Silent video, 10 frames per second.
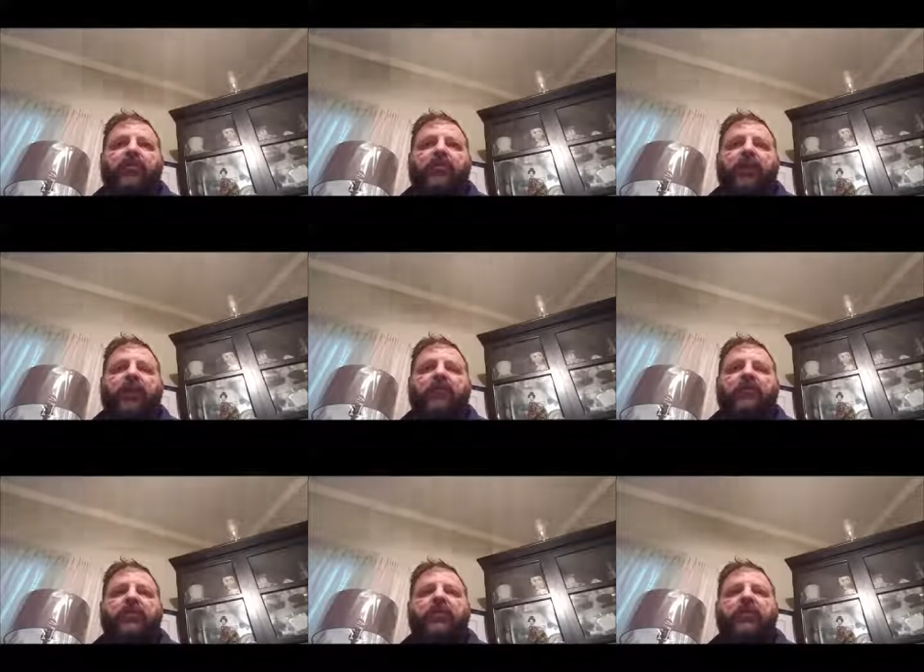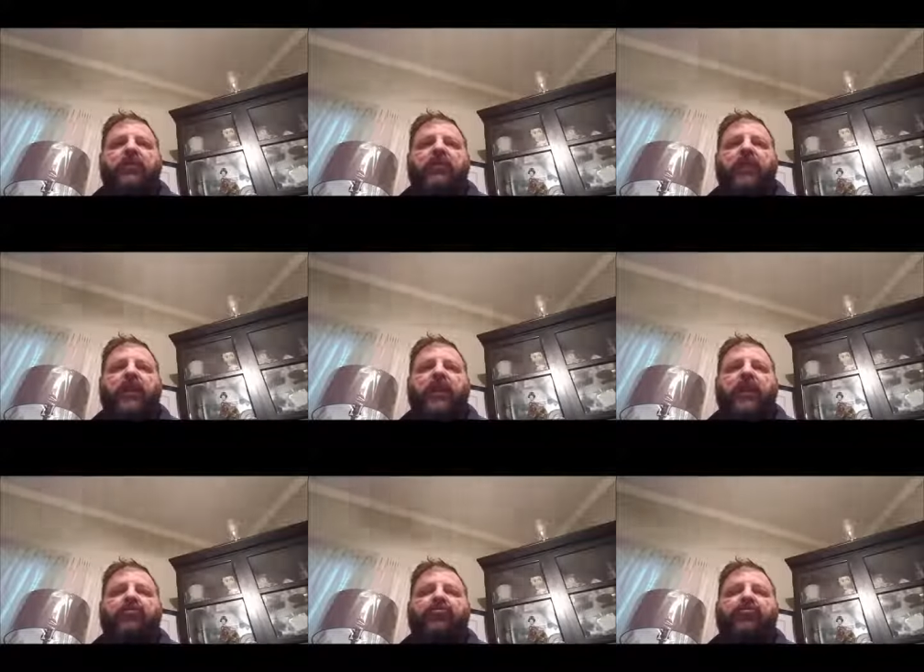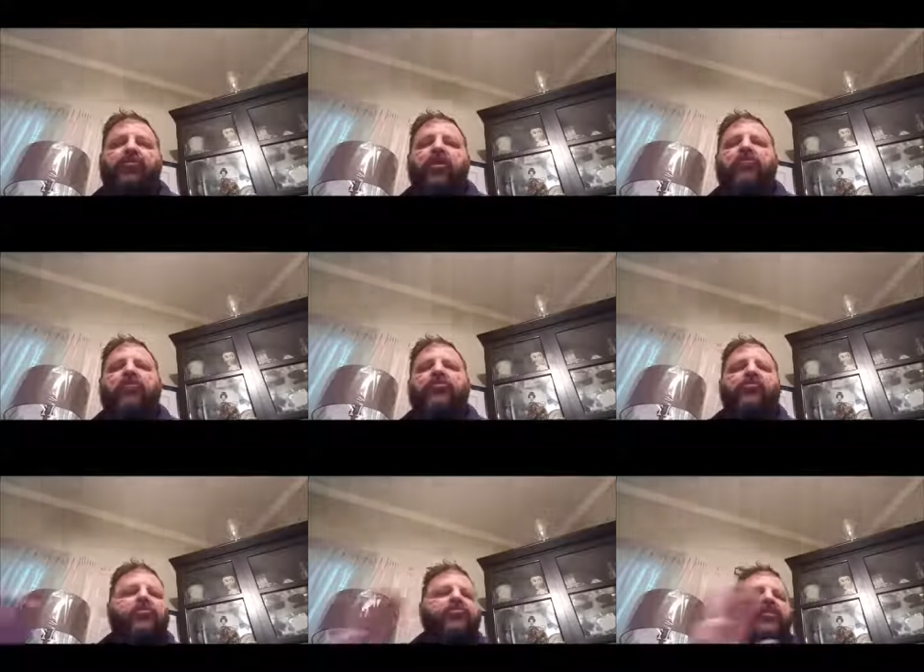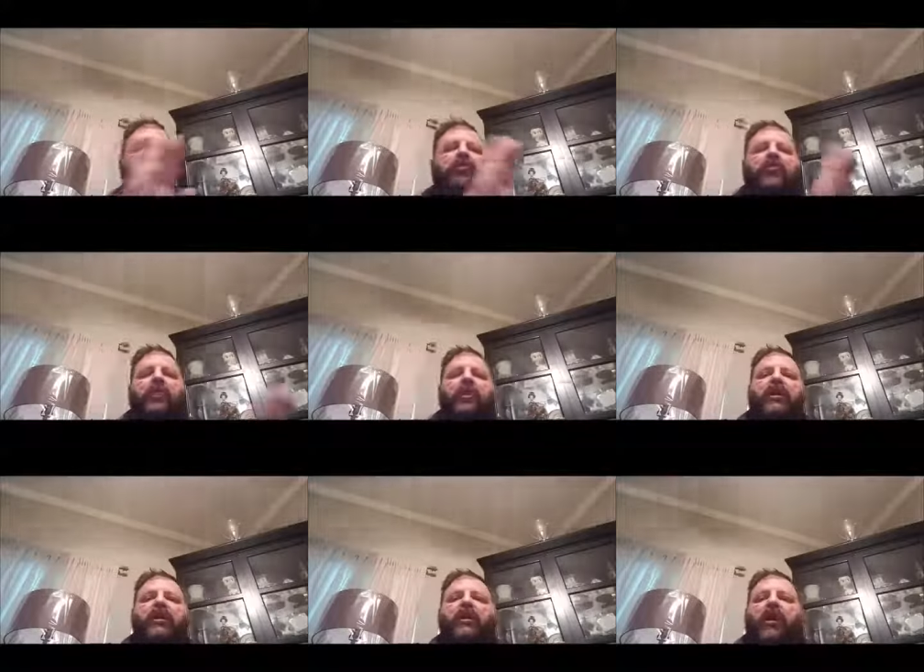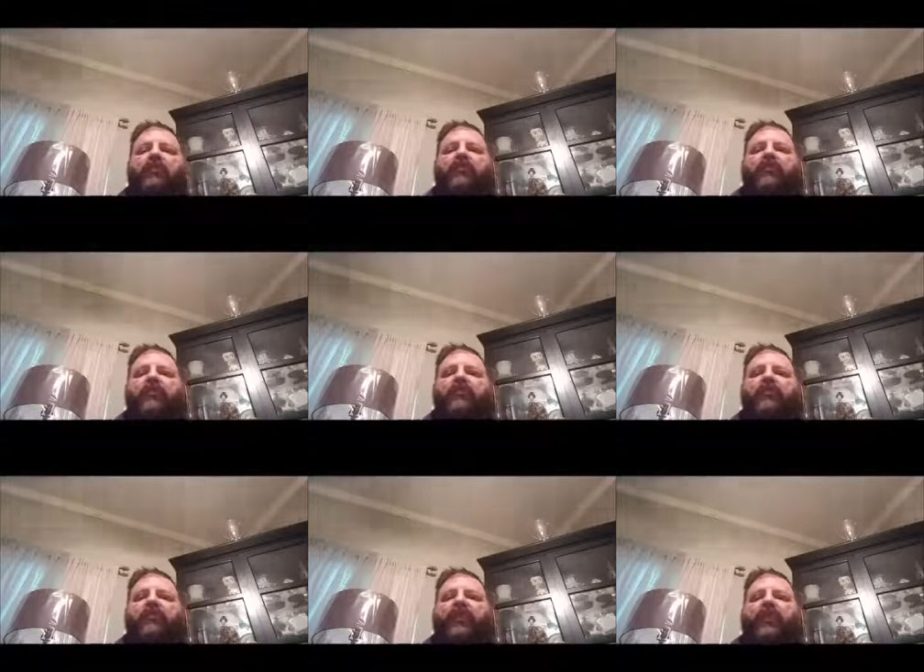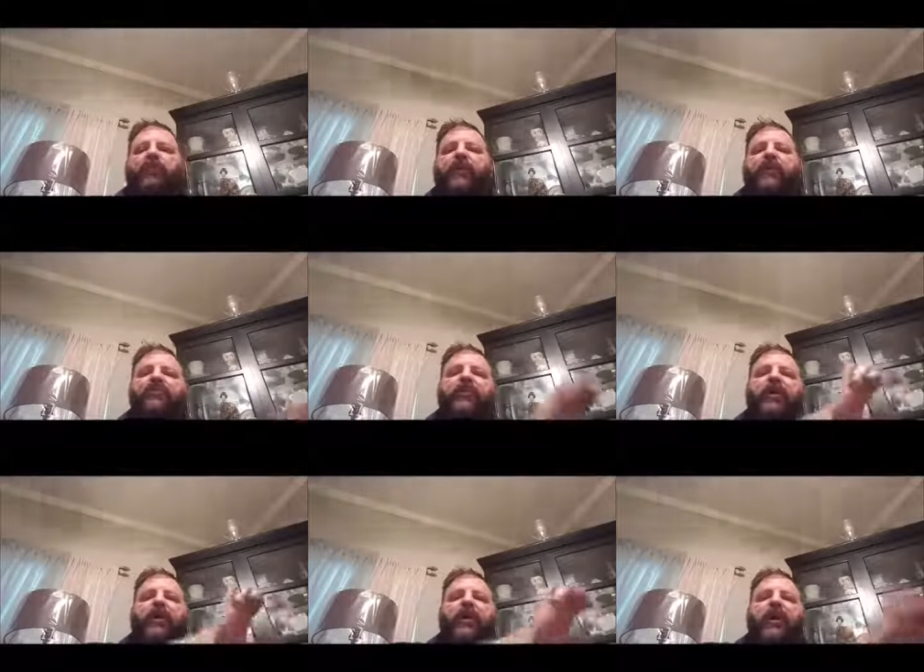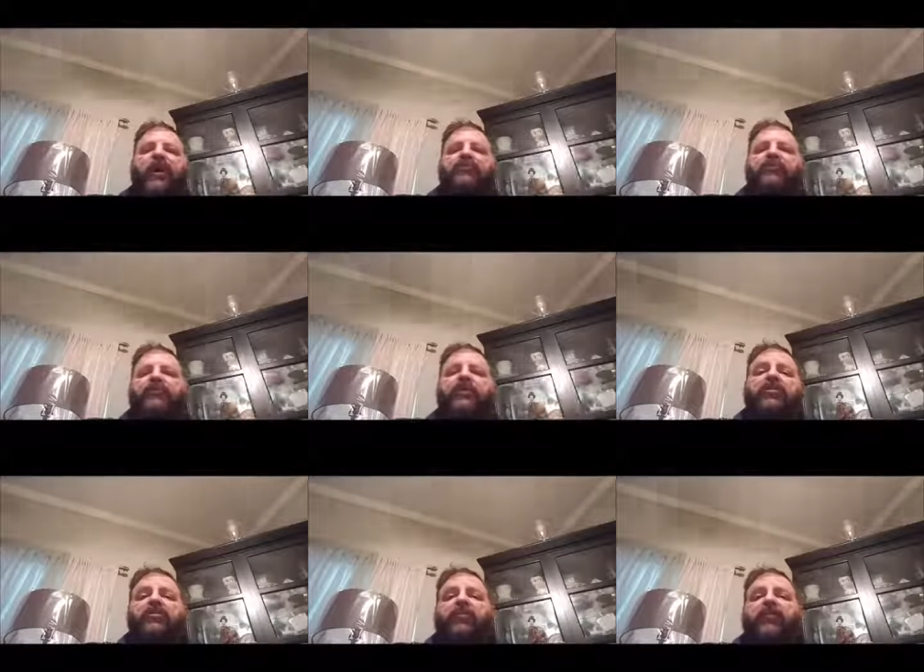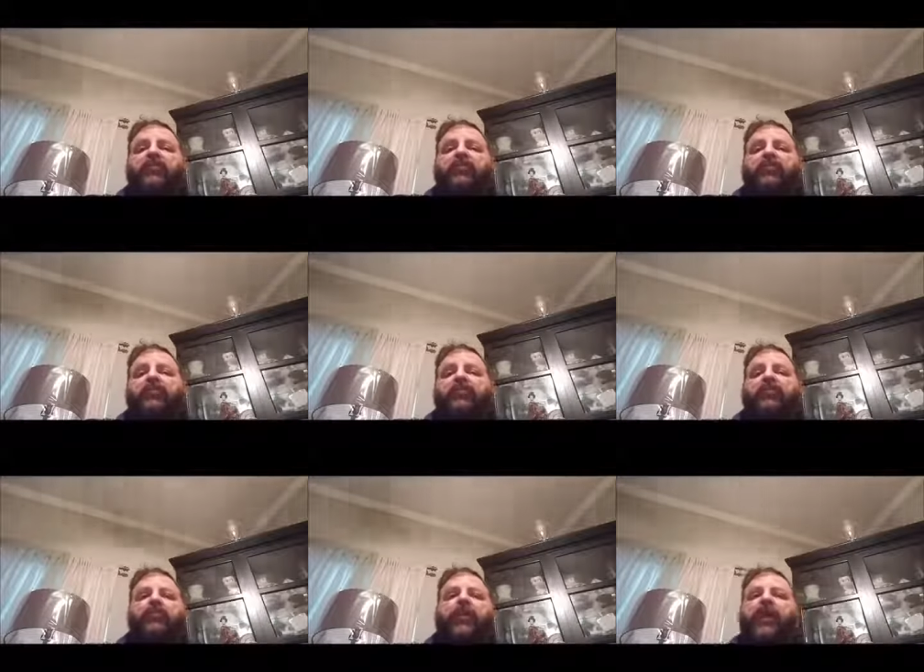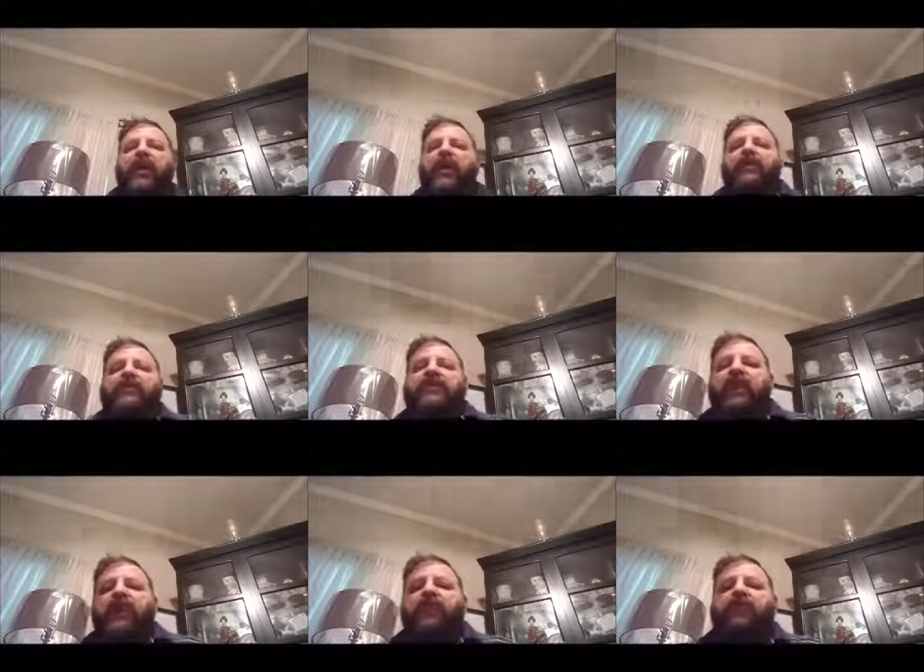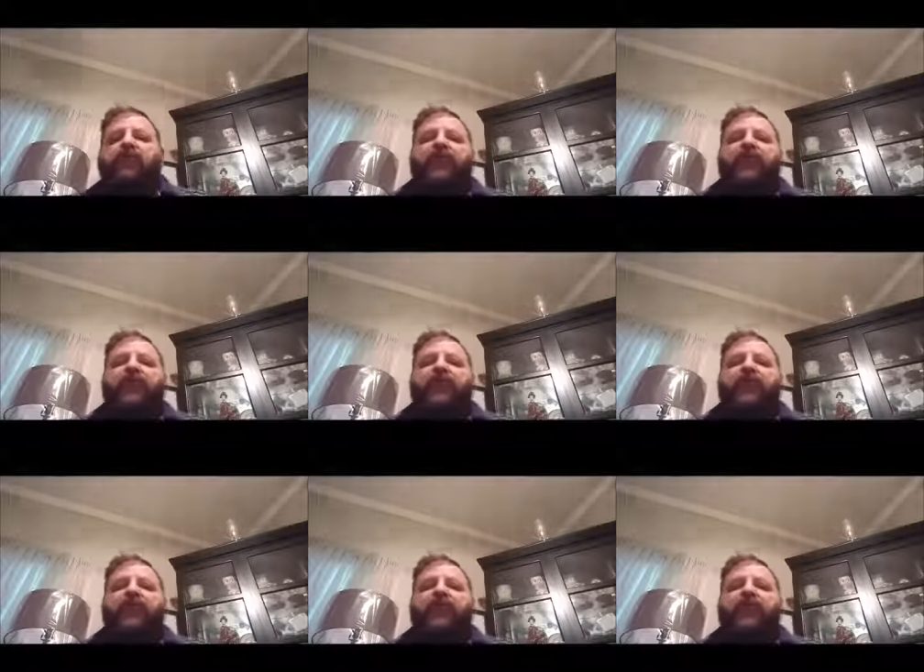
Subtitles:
right? And you share the YouTube video on your Facebook fan page, in your Facebook group. Every day you should be